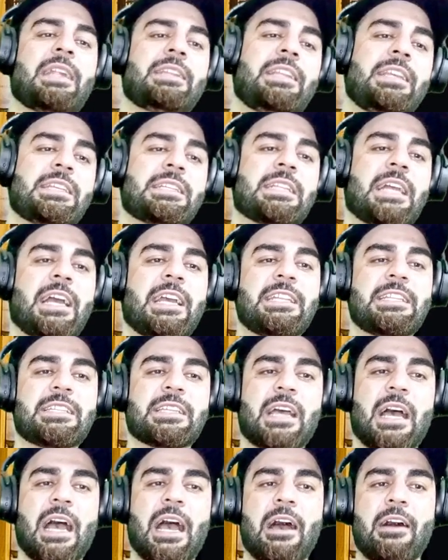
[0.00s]
these lines
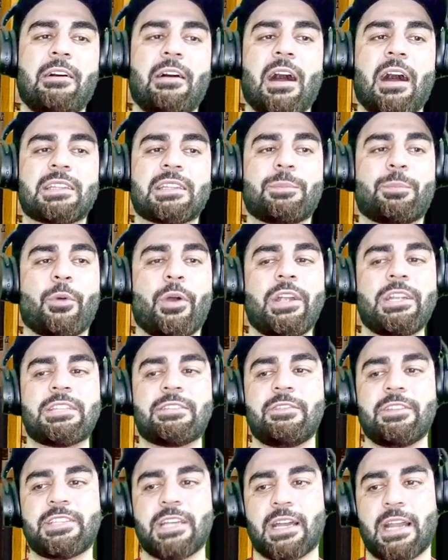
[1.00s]
are the points
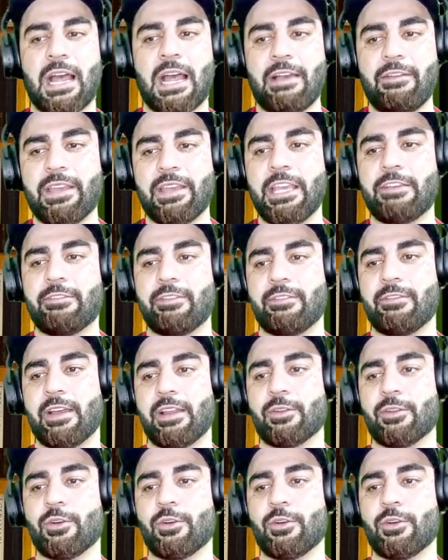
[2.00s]
which are having equal value.